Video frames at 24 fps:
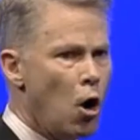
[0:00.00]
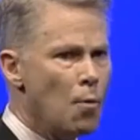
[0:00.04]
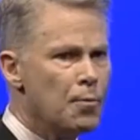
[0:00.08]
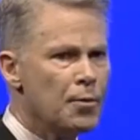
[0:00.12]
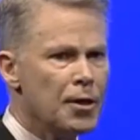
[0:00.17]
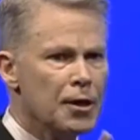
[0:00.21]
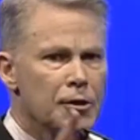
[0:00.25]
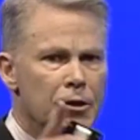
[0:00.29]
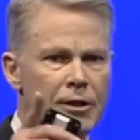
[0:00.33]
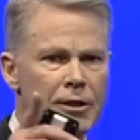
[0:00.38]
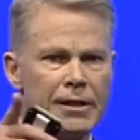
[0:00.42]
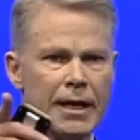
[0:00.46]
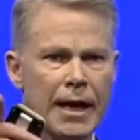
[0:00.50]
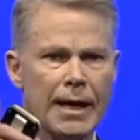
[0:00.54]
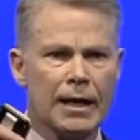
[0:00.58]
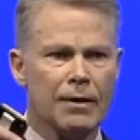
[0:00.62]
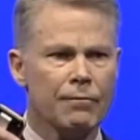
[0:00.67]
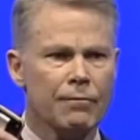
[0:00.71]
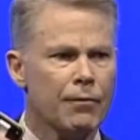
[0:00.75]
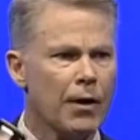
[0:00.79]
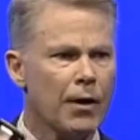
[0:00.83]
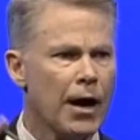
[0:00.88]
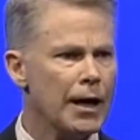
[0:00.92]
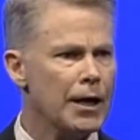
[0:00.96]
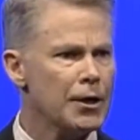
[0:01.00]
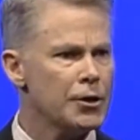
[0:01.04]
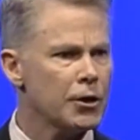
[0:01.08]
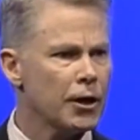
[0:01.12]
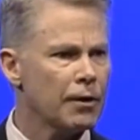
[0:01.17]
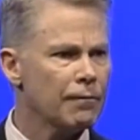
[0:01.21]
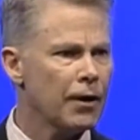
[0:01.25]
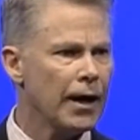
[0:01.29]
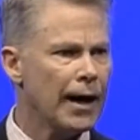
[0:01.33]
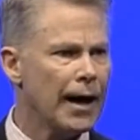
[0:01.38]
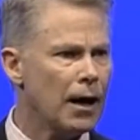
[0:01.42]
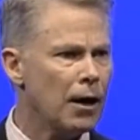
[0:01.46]
hope that you take advantage
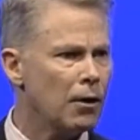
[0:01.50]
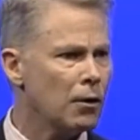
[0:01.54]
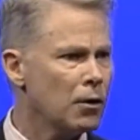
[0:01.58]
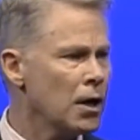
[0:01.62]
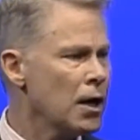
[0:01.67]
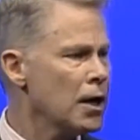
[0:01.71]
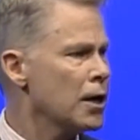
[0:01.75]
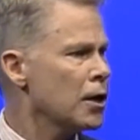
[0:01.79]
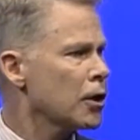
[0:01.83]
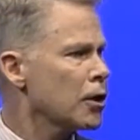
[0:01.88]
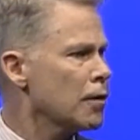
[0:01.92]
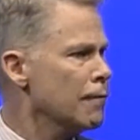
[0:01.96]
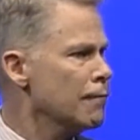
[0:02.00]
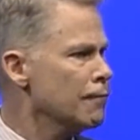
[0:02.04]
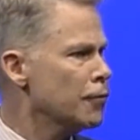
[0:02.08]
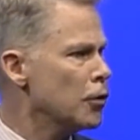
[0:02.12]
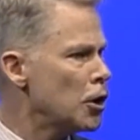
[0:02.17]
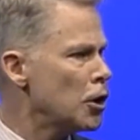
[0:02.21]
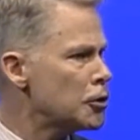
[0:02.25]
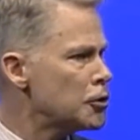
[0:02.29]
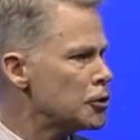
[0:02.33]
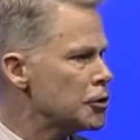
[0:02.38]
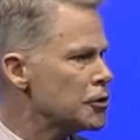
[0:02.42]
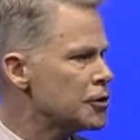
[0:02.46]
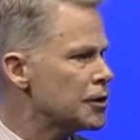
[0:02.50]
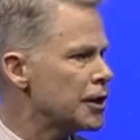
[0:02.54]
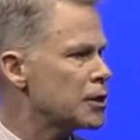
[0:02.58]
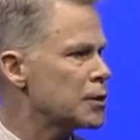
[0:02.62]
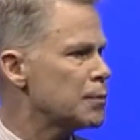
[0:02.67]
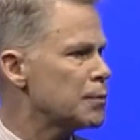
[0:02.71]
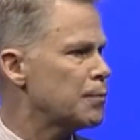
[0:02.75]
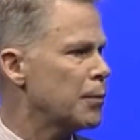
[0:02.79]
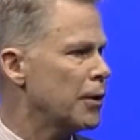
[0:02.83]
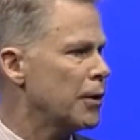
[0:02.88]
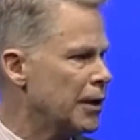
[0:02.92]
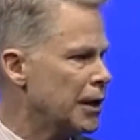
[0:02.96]
of our Convergence
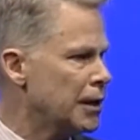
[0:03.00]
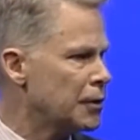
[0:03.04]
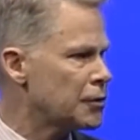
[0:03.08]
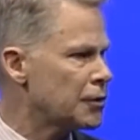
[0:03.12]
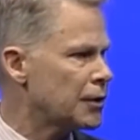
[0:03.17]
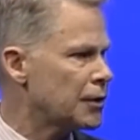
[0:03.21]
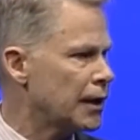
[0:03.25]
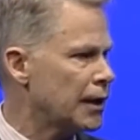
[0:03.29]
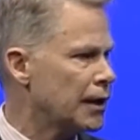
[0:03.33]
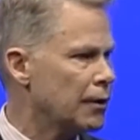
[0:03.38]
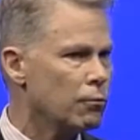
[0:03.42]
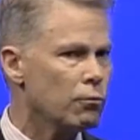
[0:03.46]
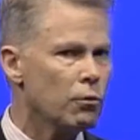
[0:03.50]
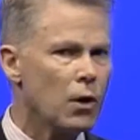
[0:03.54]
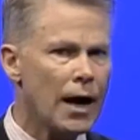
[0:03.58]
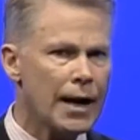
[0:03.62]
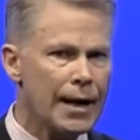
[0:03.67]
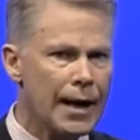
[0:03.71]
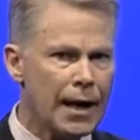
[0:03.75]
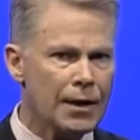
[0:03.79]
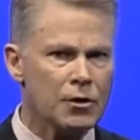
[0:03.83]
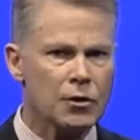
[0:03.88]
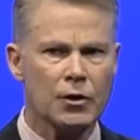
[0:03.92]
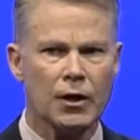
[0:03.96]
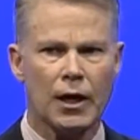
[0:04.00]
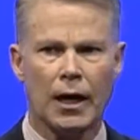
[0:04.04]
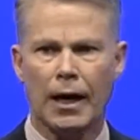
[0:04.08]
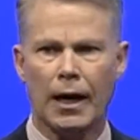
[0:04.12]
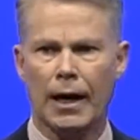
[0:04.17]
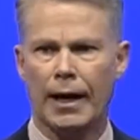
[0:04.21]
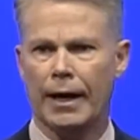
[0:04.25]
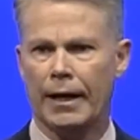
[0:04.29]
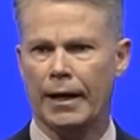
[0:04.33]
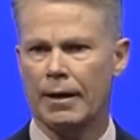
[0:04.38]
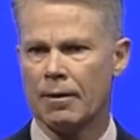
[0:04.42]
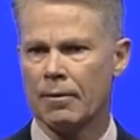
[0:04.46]
Experience Center right
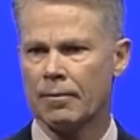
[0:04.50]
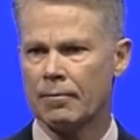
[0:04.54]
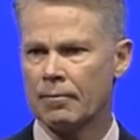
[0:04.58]
outside.